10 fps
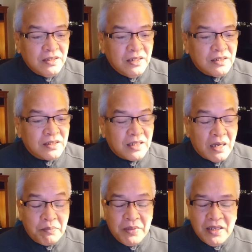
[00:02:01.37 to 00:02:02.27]
this
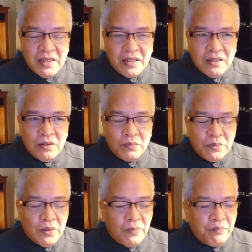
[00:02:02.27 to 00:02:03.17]
topic.
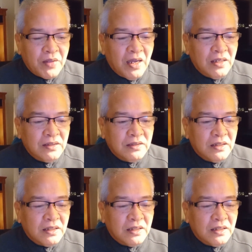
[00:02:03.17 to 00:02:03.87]
And